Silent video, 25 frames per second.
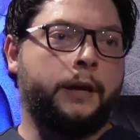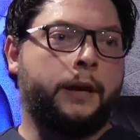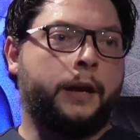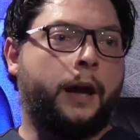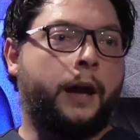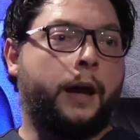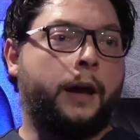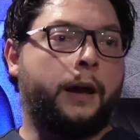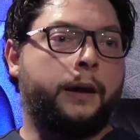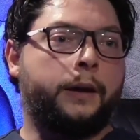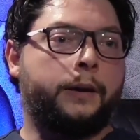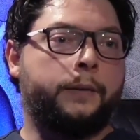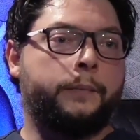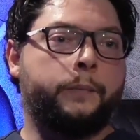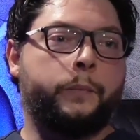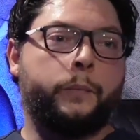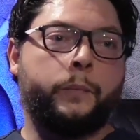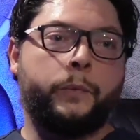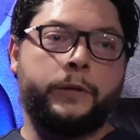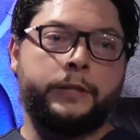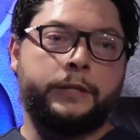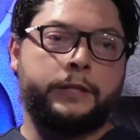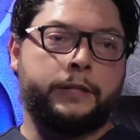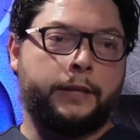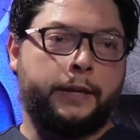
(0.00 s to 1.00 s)

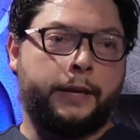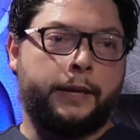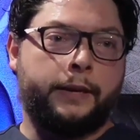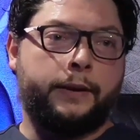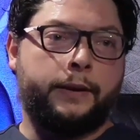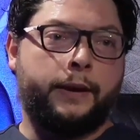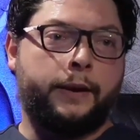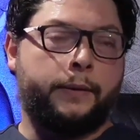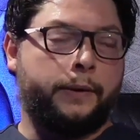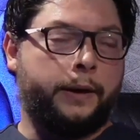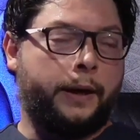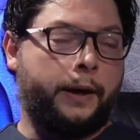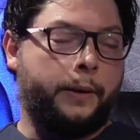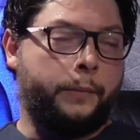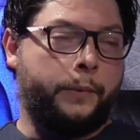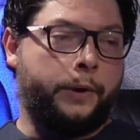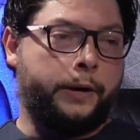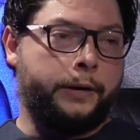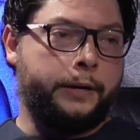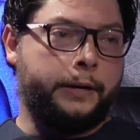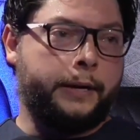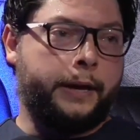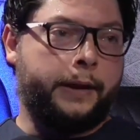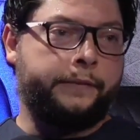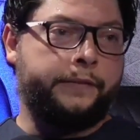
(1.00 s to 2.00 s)
Once again, I want
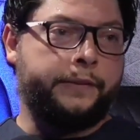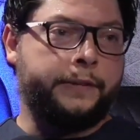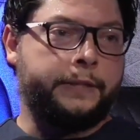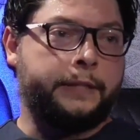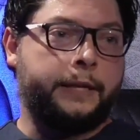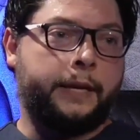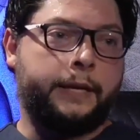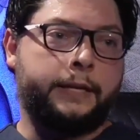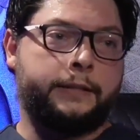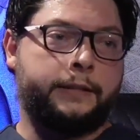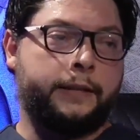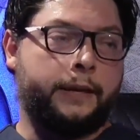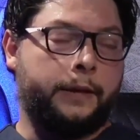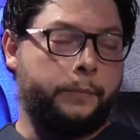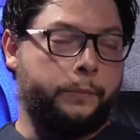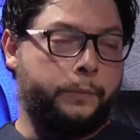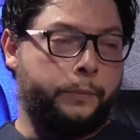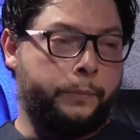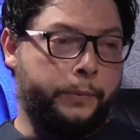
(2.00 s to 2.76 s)
to emphasize they